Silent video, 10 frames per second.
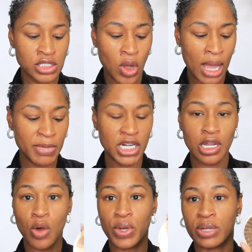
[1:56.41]
So I'm gonna
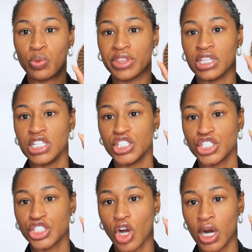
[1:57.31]
go in with the
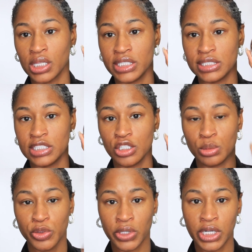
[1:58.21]
Charlotte
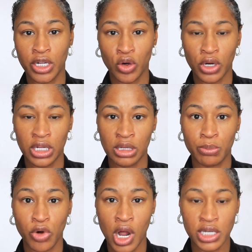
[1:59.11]
Tilbury
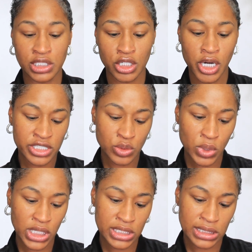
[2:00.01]
Cream Bronzer. This
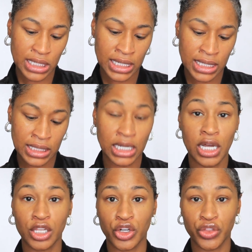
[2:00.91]
one is in the
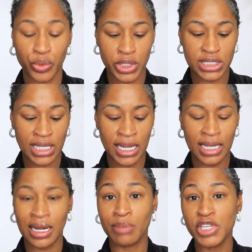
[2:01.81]
color 310.